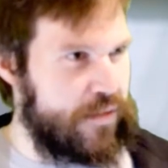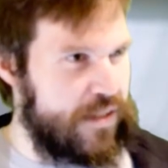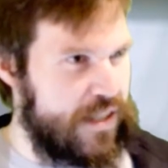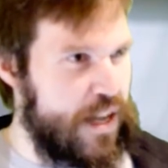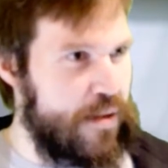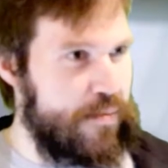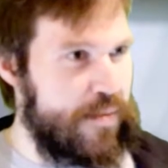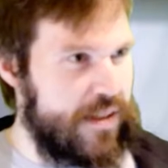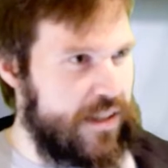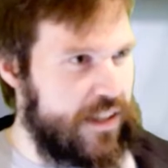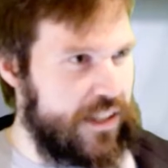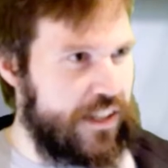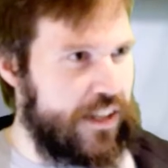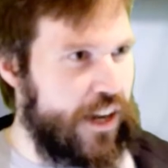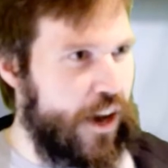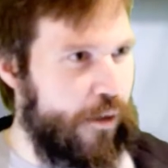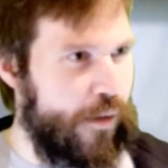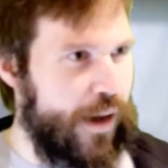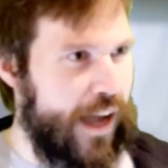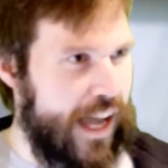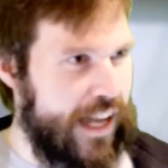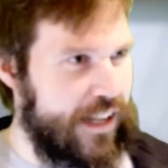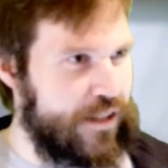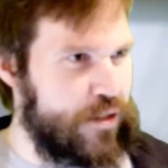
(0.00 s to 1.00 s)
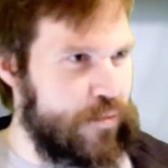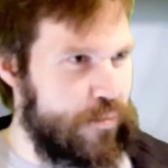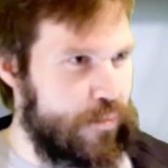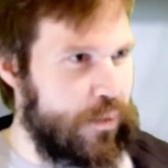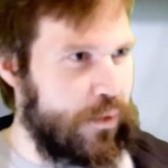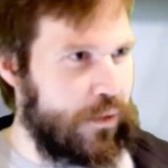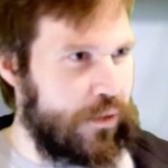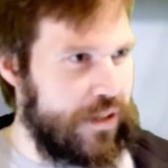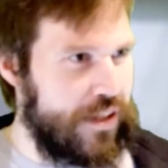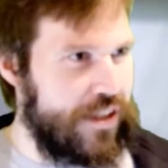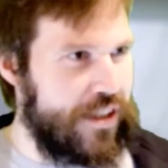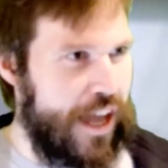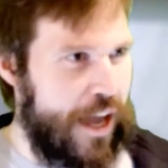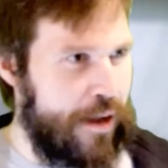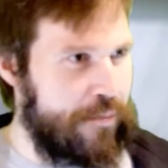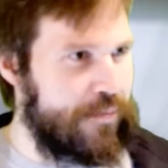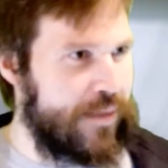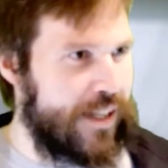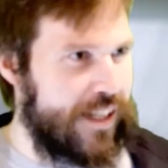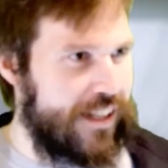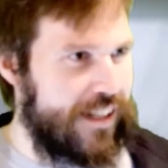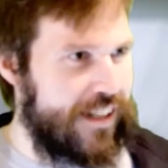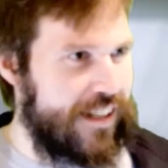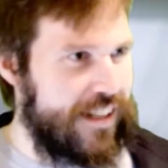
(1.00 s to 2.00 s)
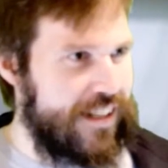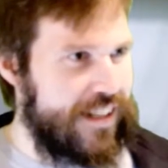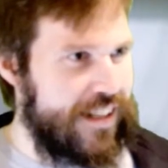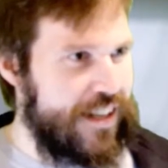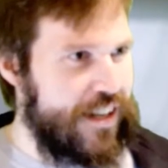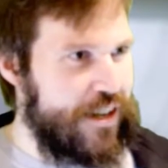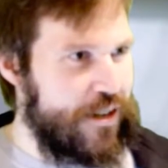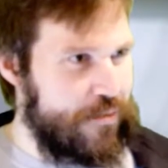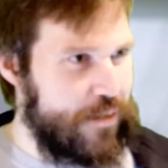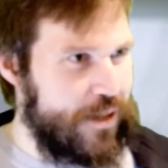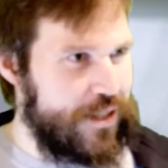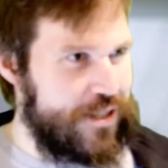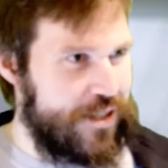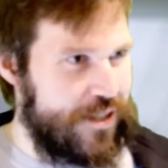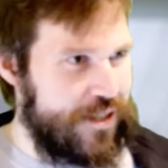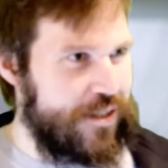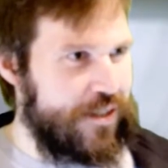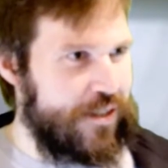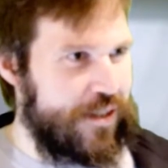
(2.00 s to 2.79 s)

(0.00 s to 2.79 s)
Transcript: Timmy the go ahead to bully them, which